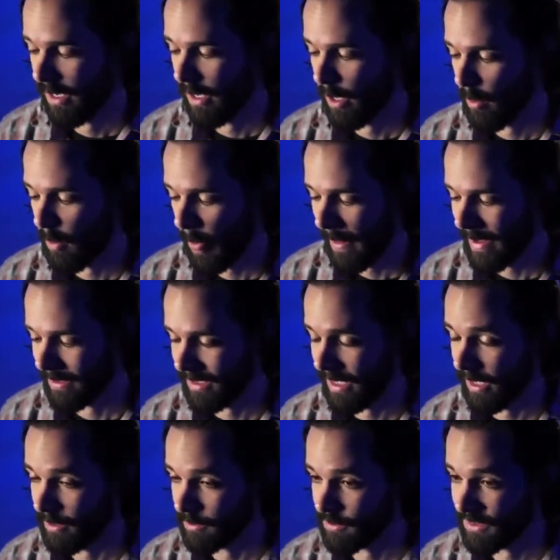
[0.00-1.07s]

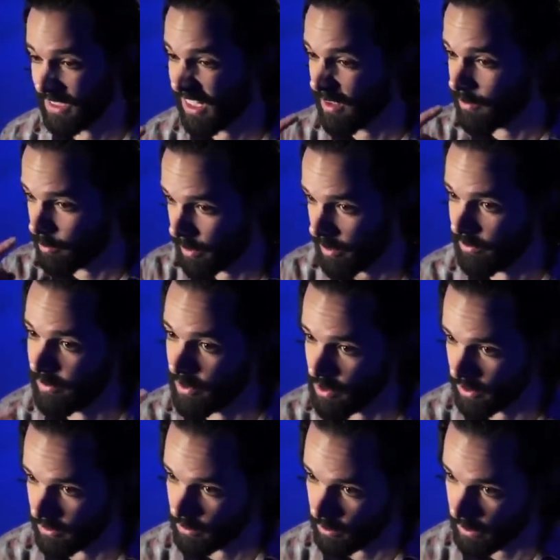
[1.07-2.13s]
And they still have a bit of
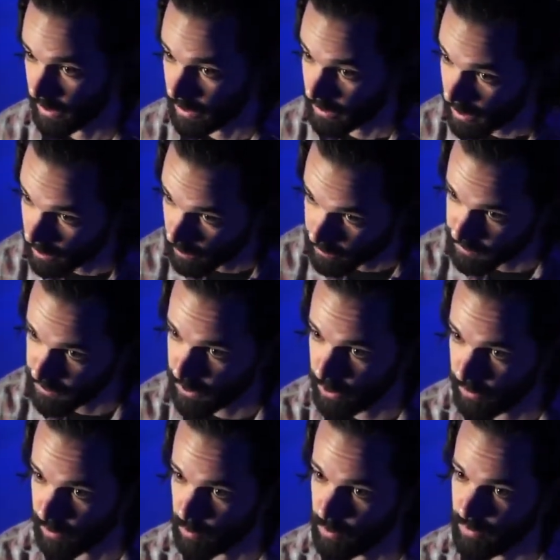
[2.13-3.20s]
vision, so they could kind of
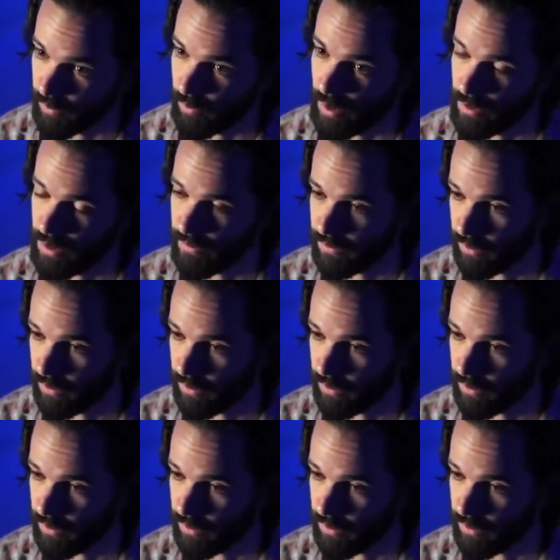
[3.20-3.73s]
see you if you're moving around.